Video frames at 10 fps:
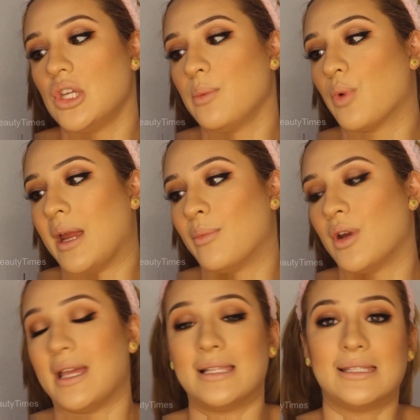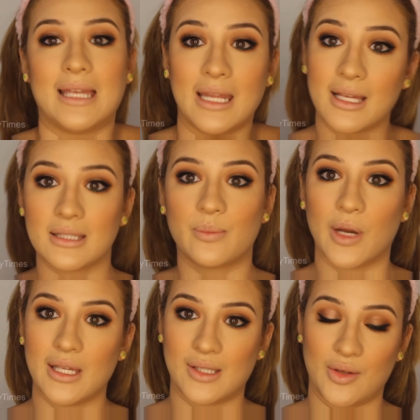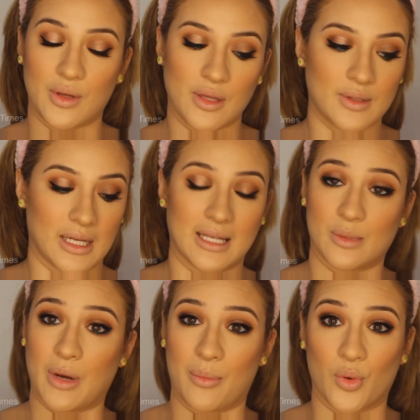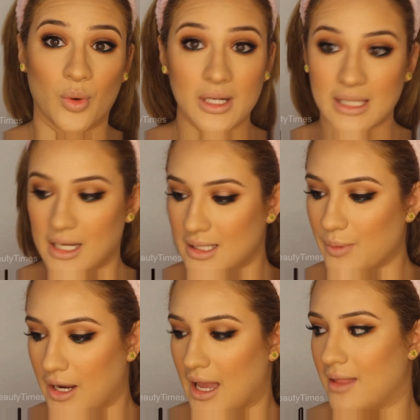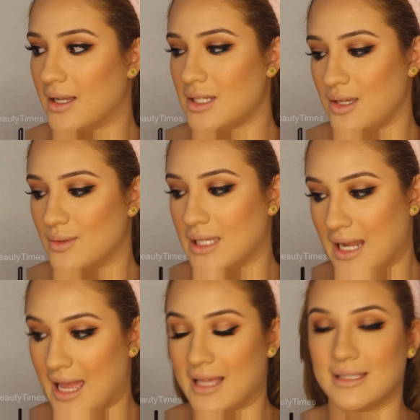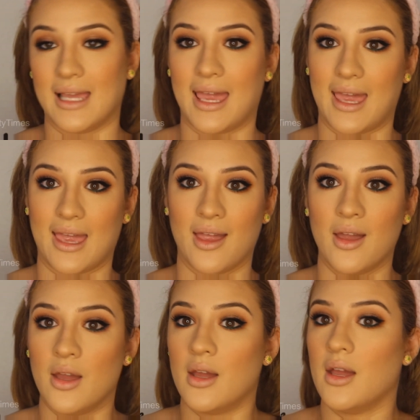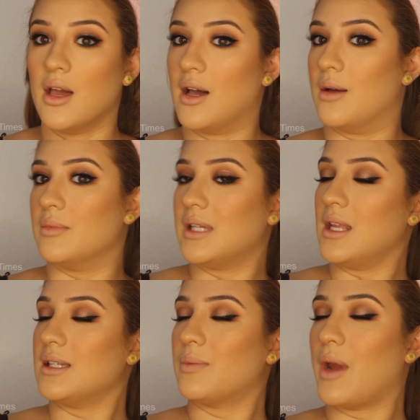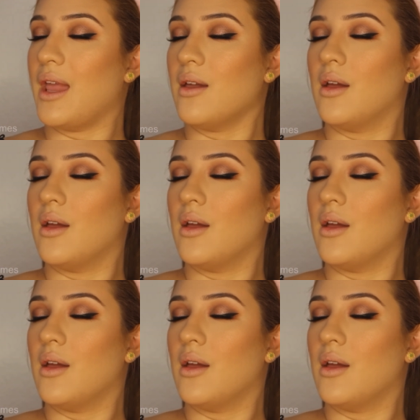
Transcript: primer and setting spray. So you can use it as a primer or a setting spray. I like to use it as a setting spray.